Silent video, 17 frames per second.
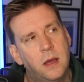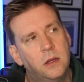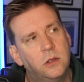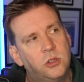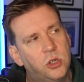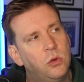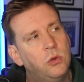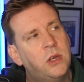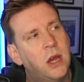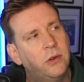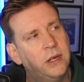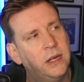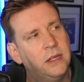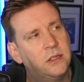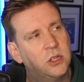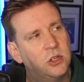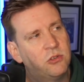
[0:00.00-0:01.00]
Tuchel
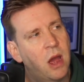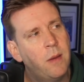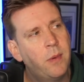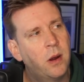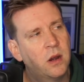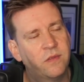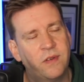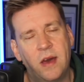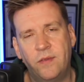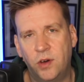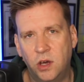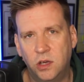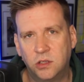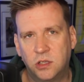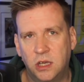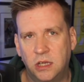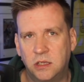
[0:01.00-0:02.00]
needed to grab hold of
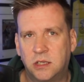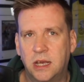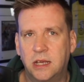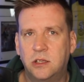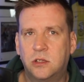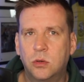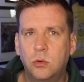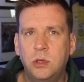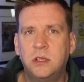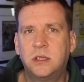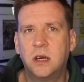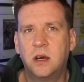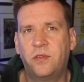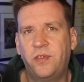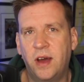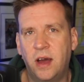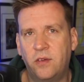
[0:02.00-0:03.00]
Havertz and say, sort
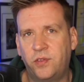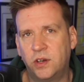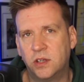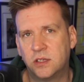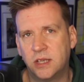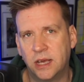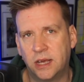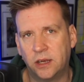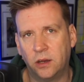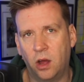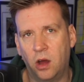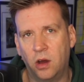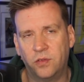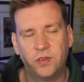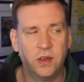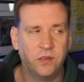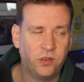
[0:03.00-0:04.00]
yourself out for the second
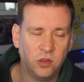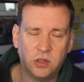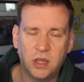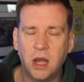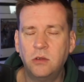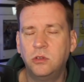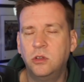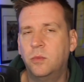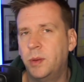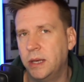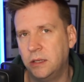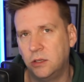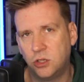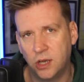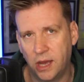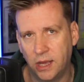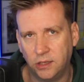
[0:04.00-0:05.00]
half. If you don't, you're being
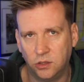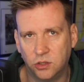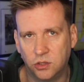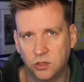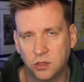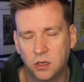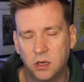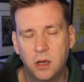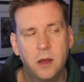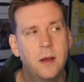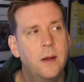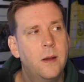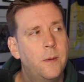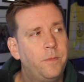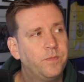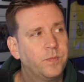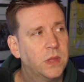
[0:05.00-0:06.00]
changed.
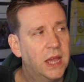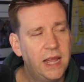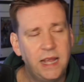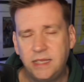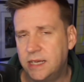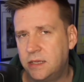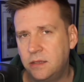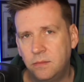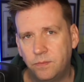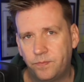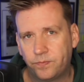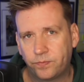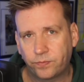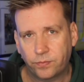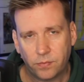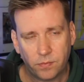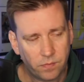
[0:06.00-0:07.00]
He didn't.
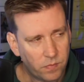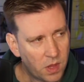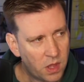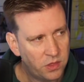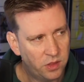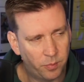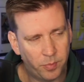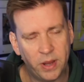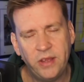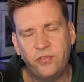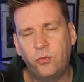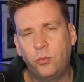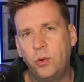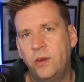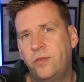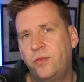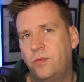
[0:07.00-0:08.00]
The beef
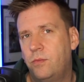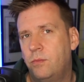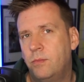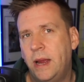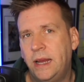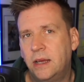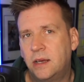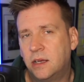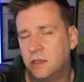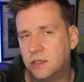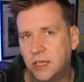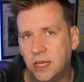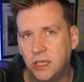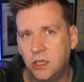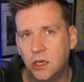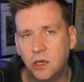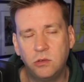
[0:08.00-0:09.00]
with Mina
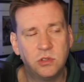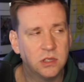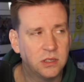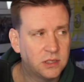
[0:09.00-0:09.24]
continued.